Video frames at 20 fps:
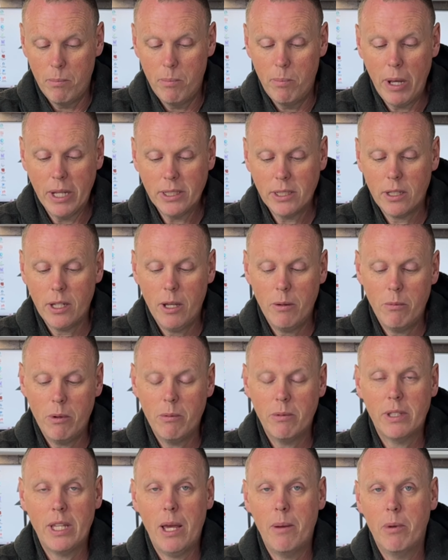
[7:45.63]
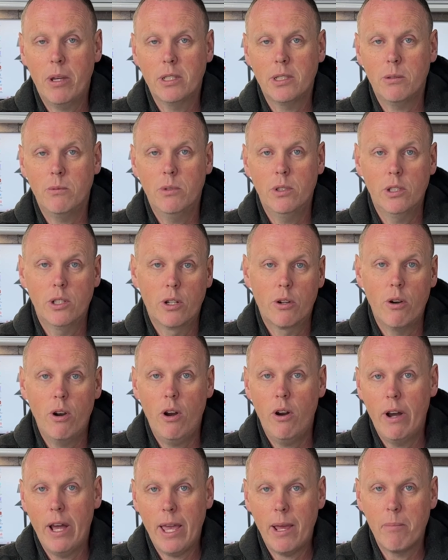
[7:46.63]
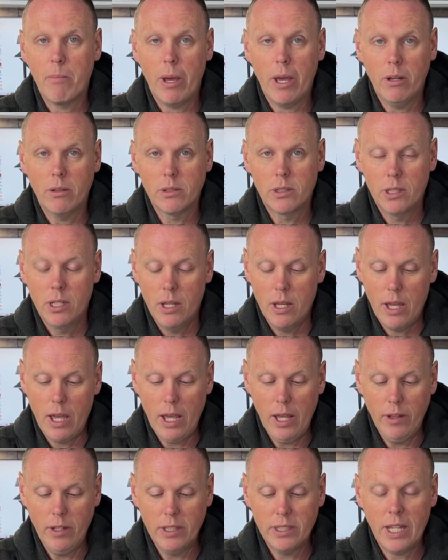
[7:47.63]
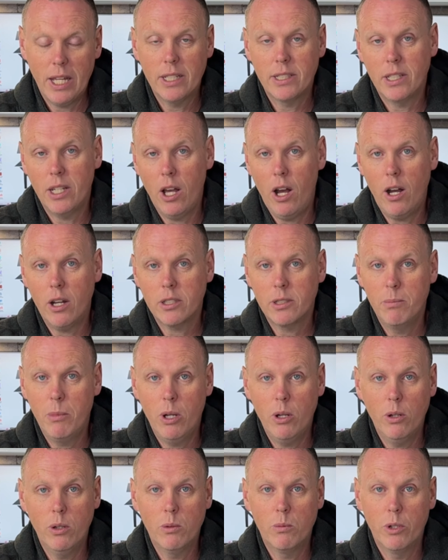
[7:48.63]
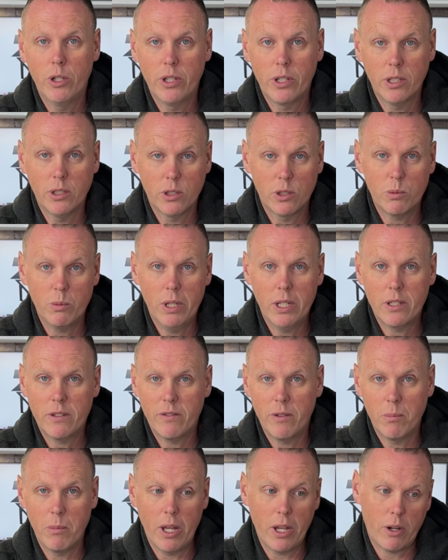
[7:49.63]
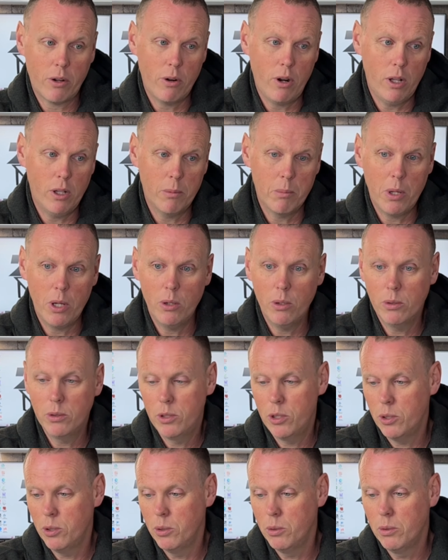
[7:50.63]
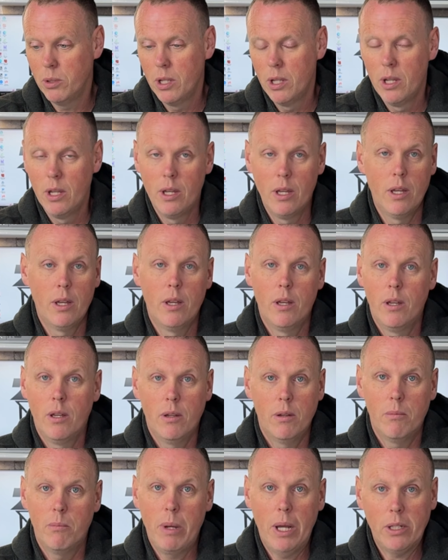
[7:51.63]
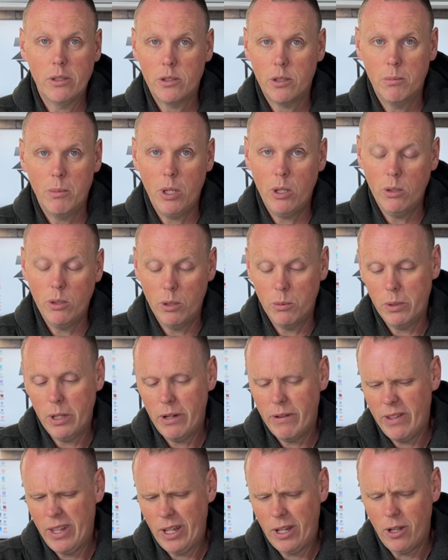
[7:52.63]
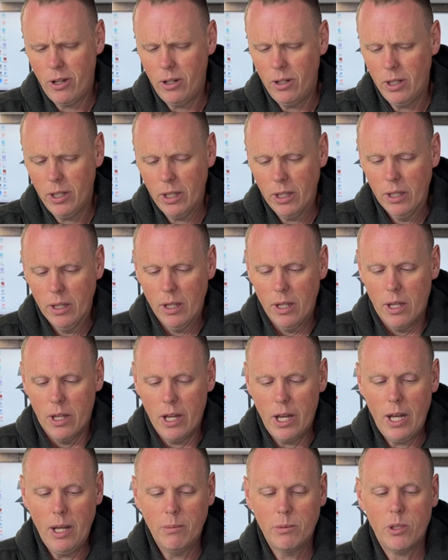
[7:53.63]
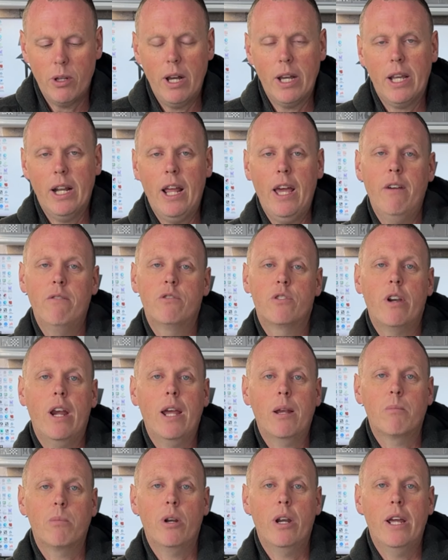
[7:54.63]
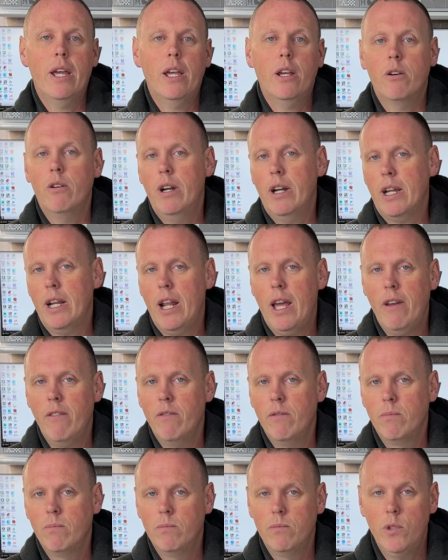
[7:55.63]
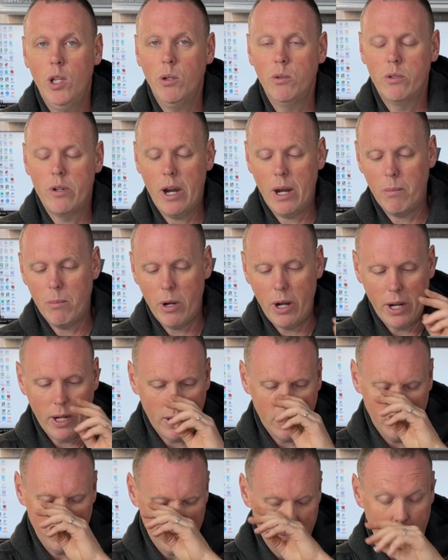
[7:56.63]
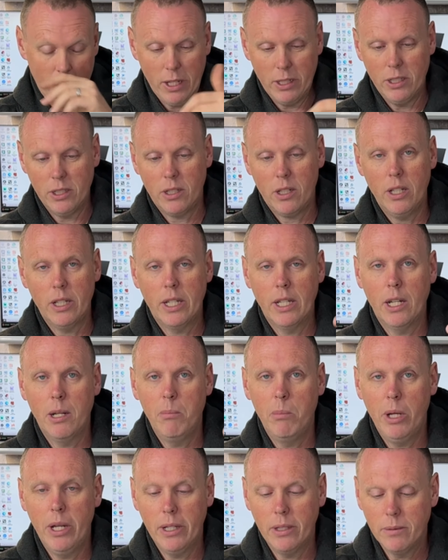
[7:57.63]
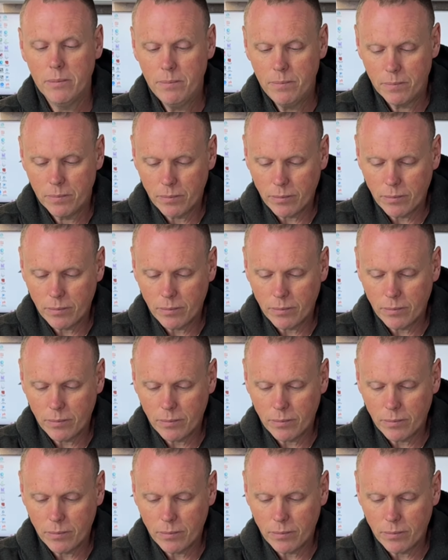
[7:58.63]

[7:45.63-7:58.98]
Basically, I went with that because I wanted to crawl and bounce. And this has the aux mode where you can switch from like crawler mode to bouncer mode or whatever they call it. So I can have drag brake or I can have no drag brake by just clicking a button.